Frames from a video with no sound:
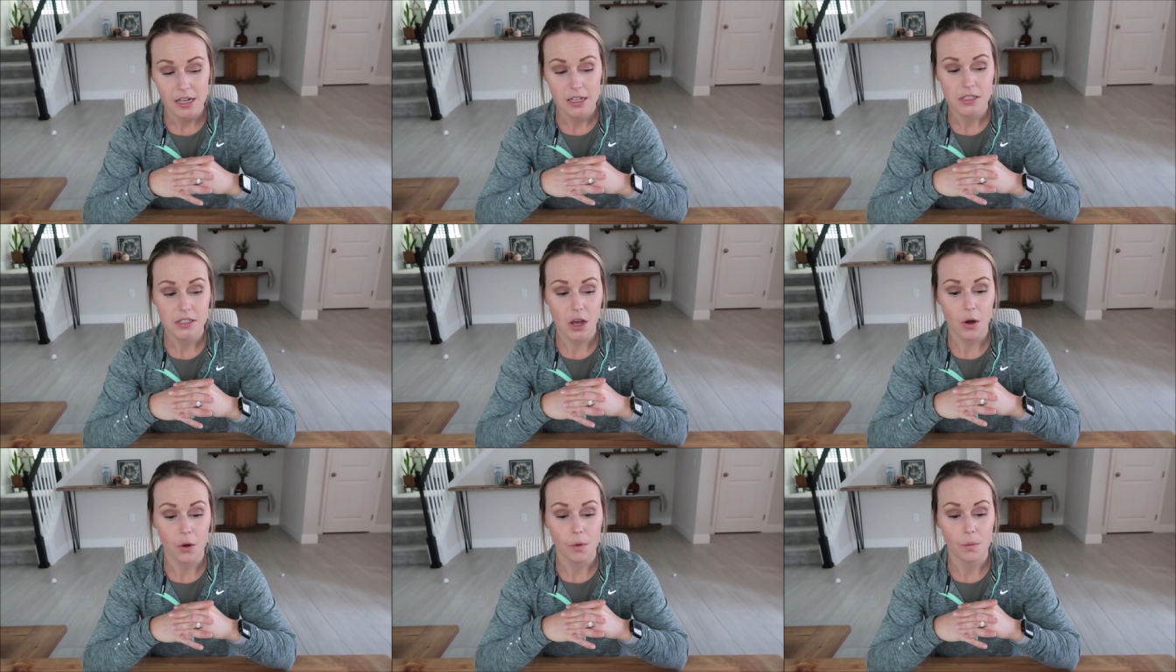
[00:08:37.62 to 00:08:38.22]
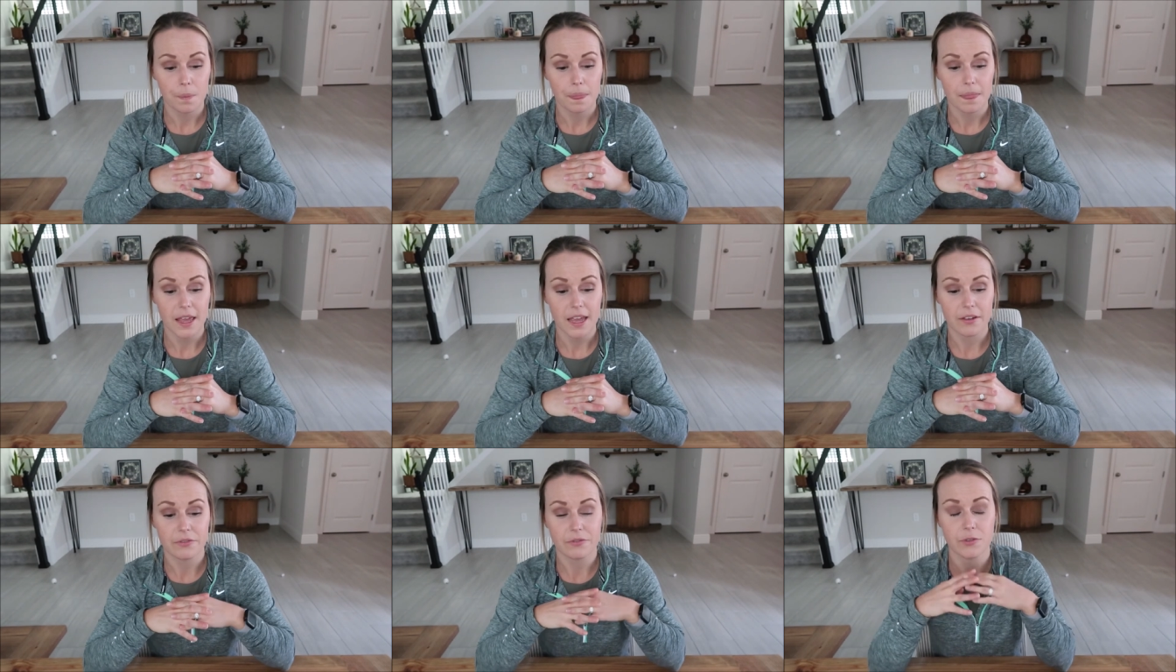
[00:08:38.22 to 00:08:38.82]
So
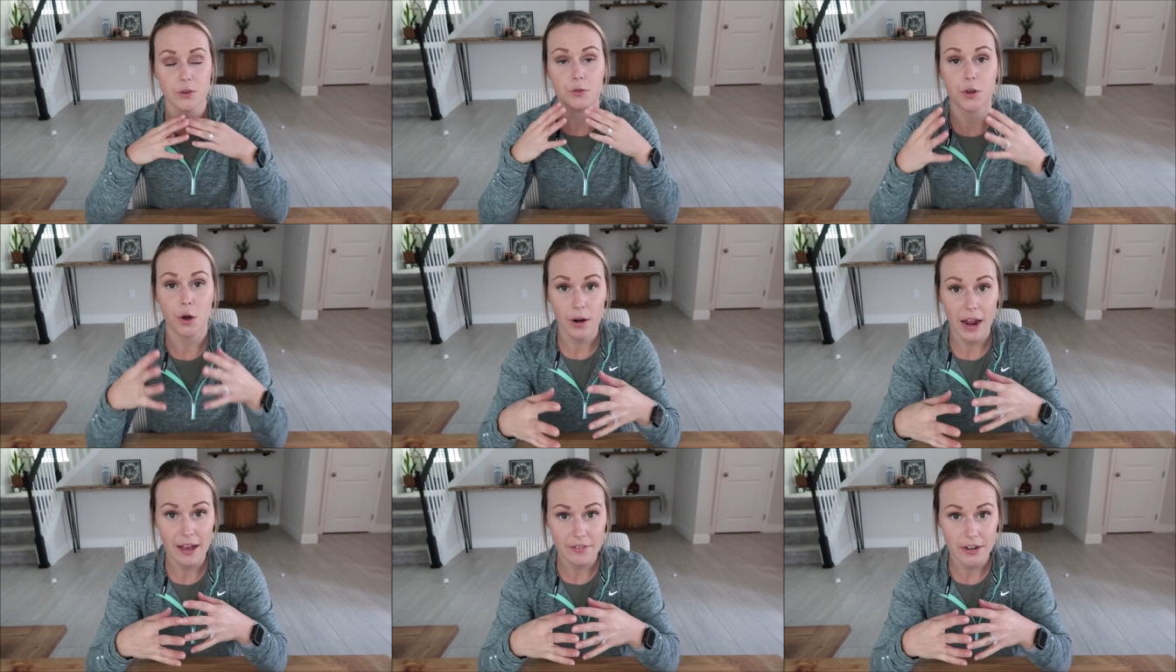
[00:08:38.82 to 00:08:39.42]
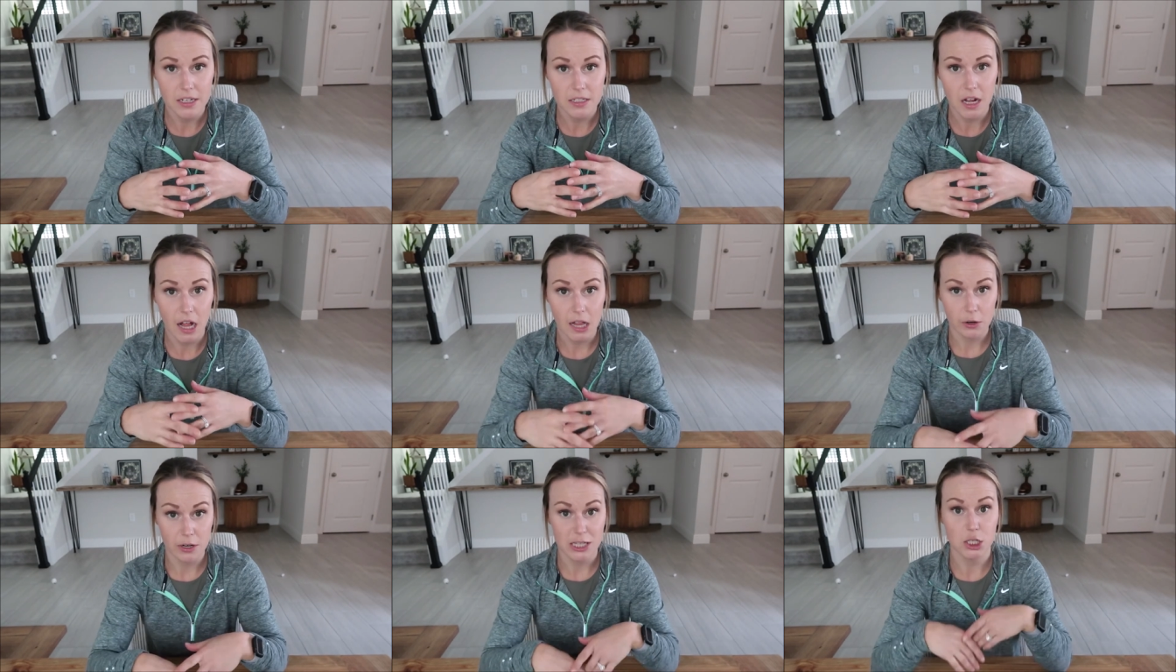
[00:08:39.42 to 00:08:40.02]
if you don't have an
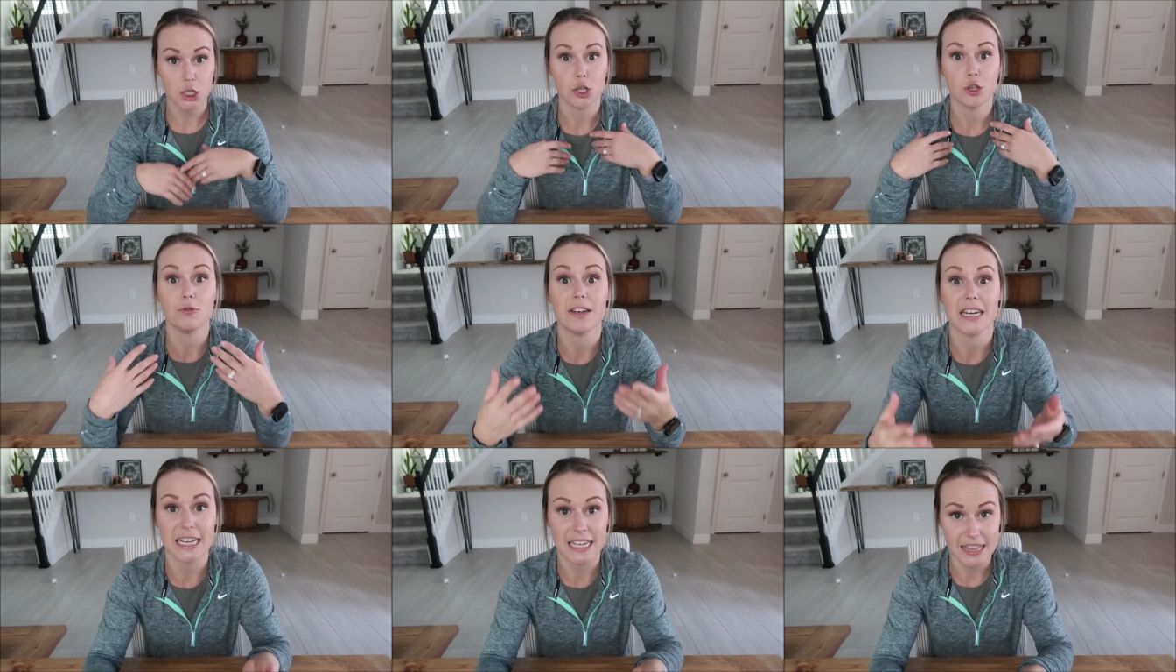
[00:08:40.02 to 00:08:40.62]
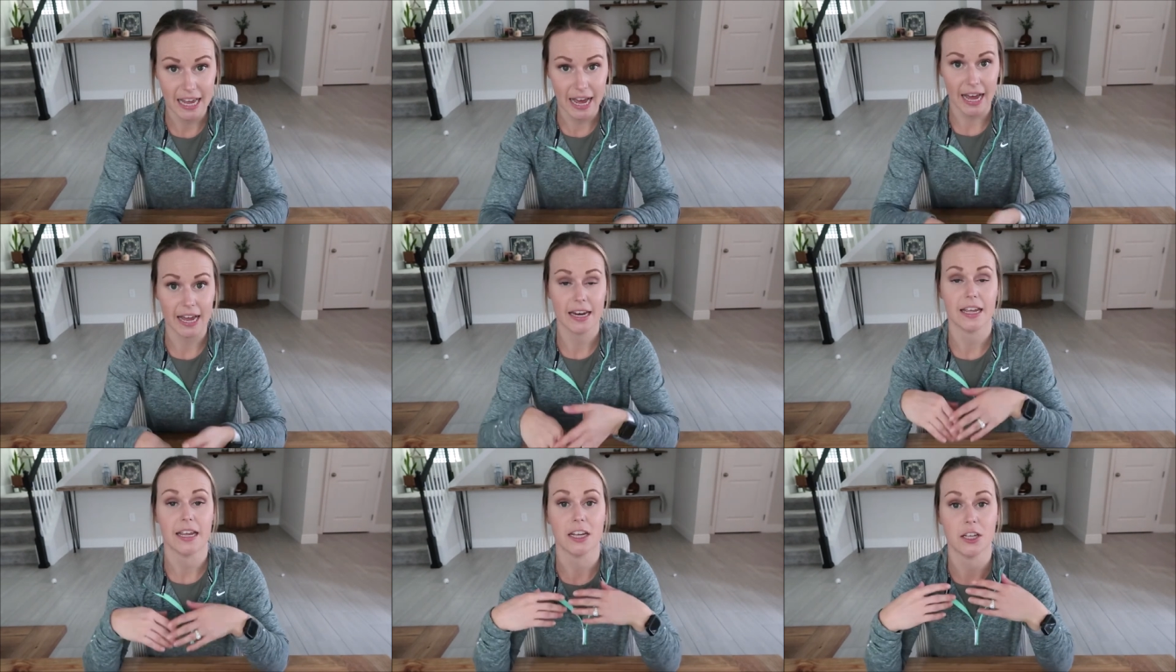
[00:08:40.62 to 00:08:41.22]
intolerance, you need
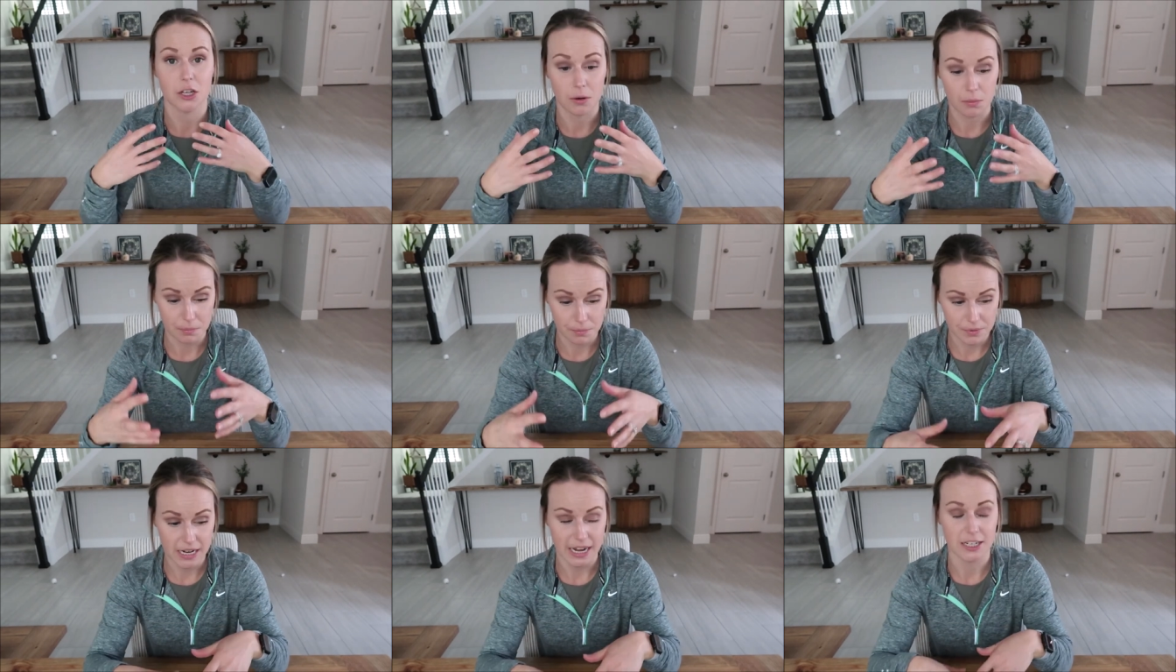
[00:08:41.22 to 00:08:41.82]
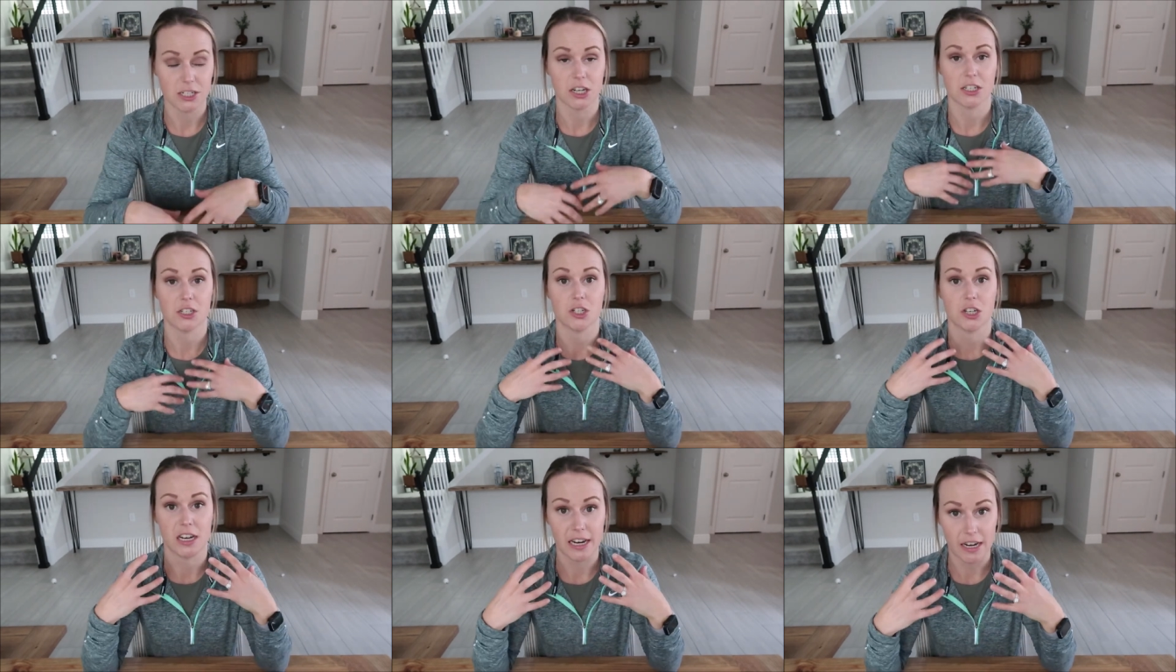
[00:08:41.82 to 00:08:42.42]
that in your
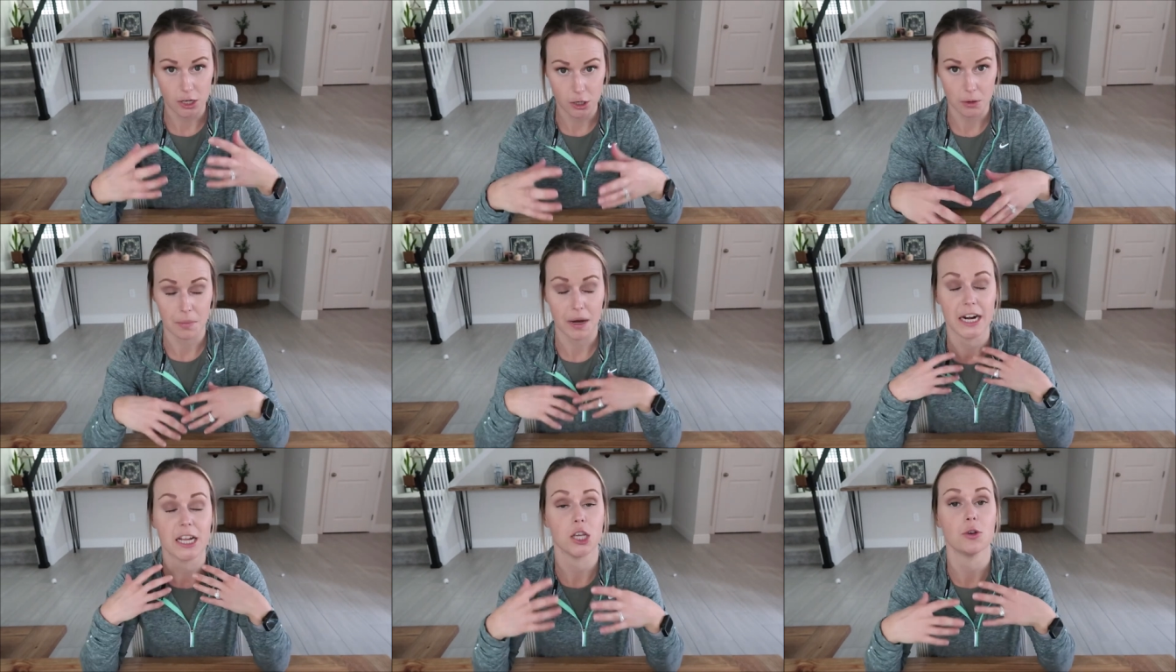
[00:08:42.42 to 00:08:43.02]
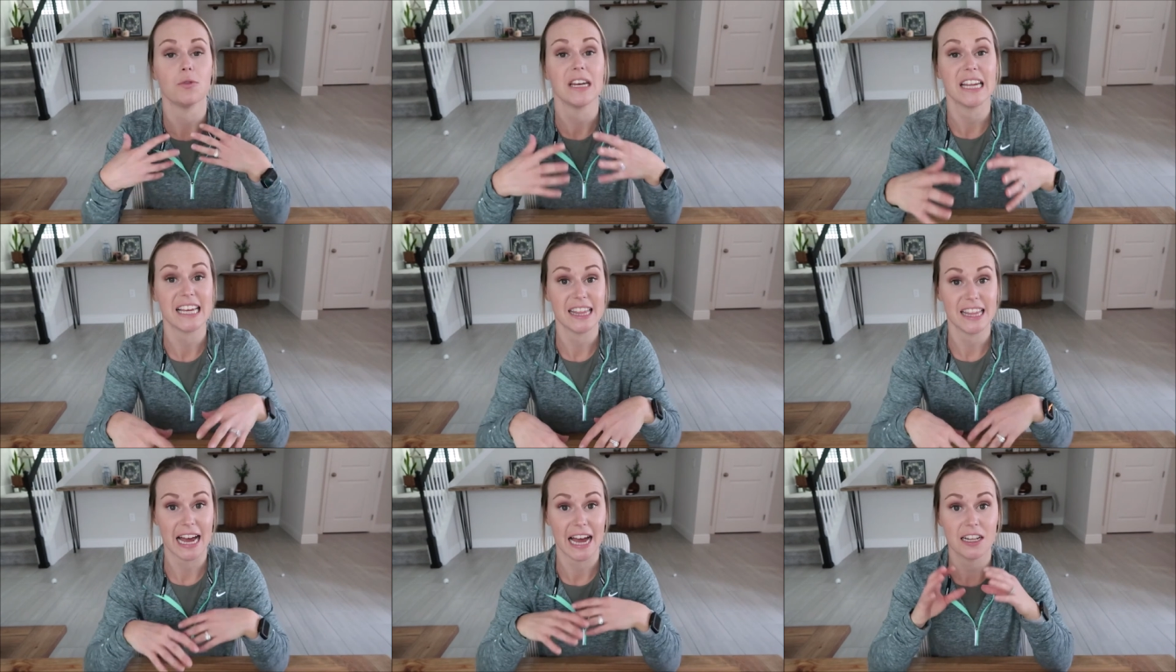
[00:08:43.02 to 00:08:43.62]
digestion and in your body. You
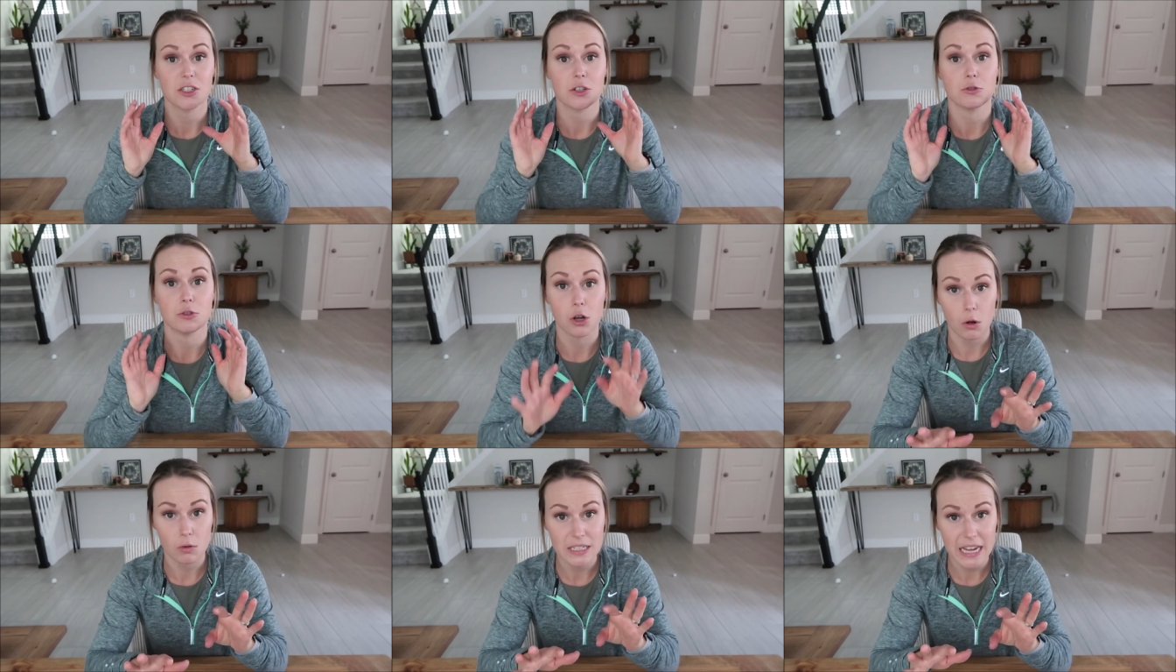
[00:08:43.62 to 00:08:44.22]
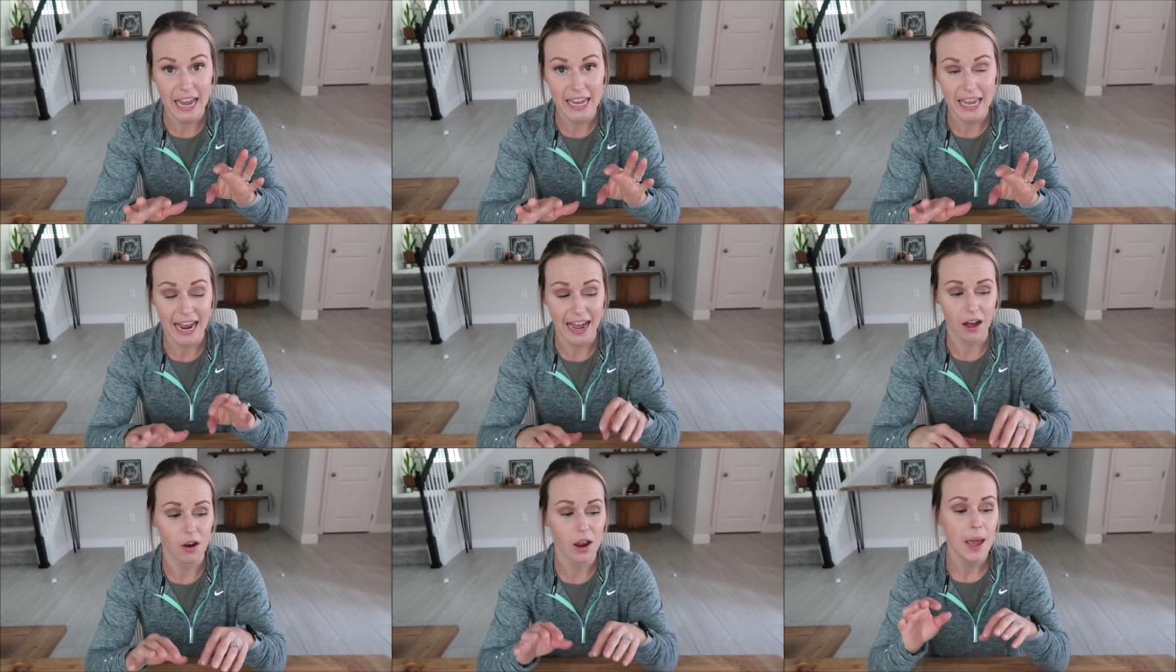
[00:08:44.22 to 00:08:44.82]
need that. So don't take it
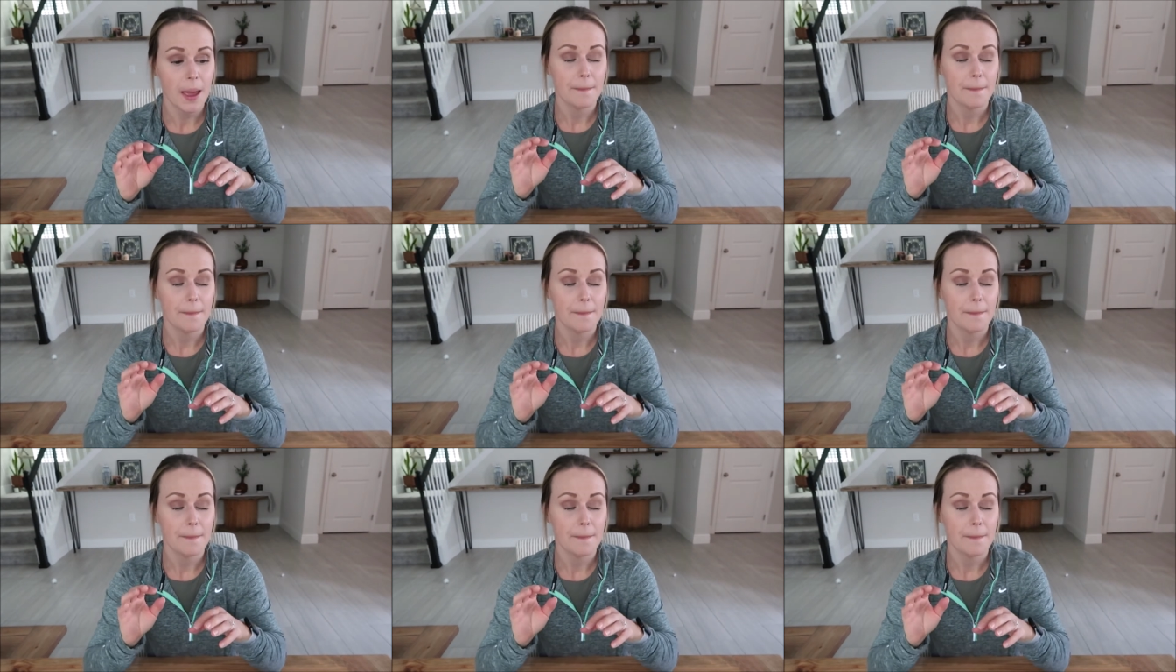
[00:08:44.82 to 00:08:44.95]
out.